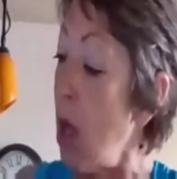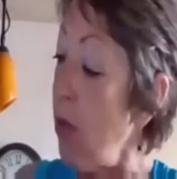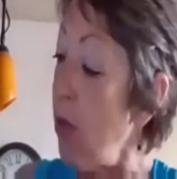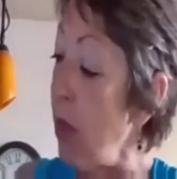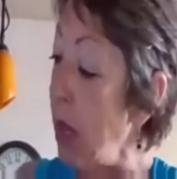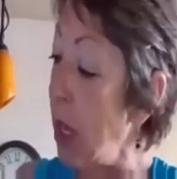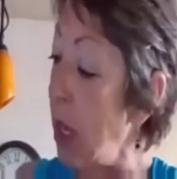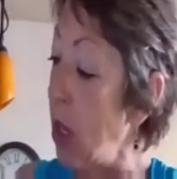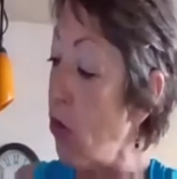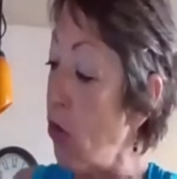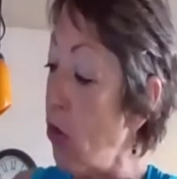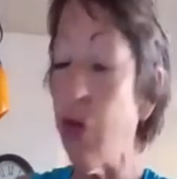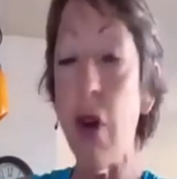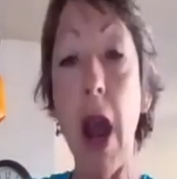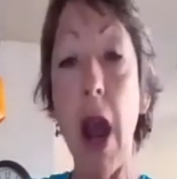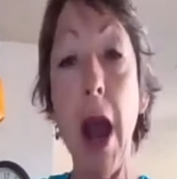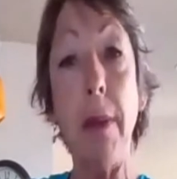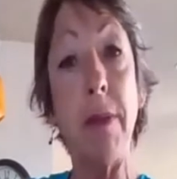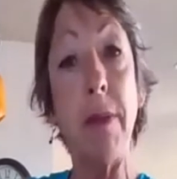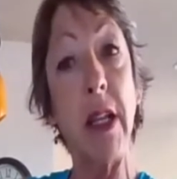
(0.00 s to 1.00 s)
They get
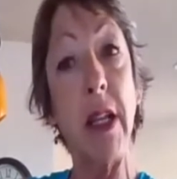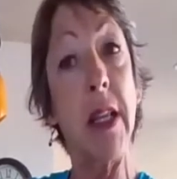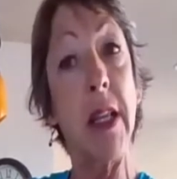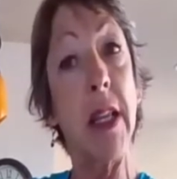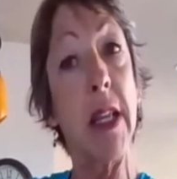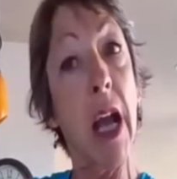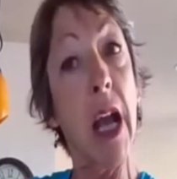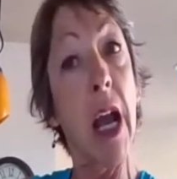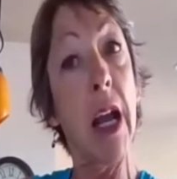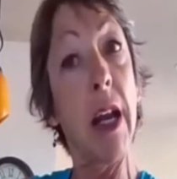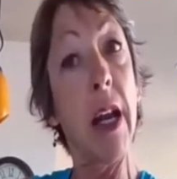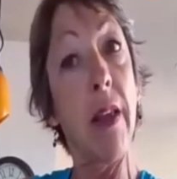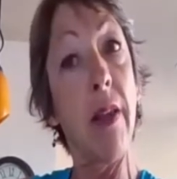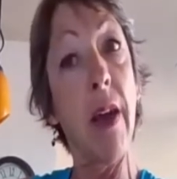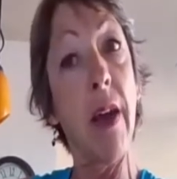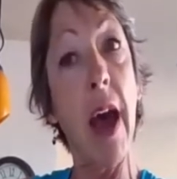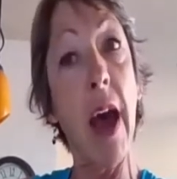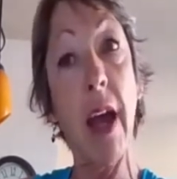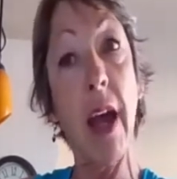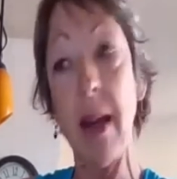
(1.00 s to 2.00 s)
trapped inside of
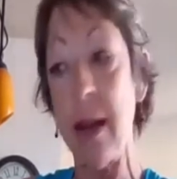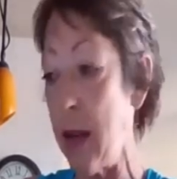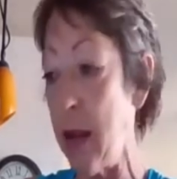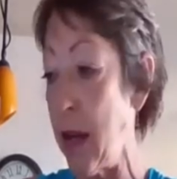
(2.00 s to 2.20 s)
that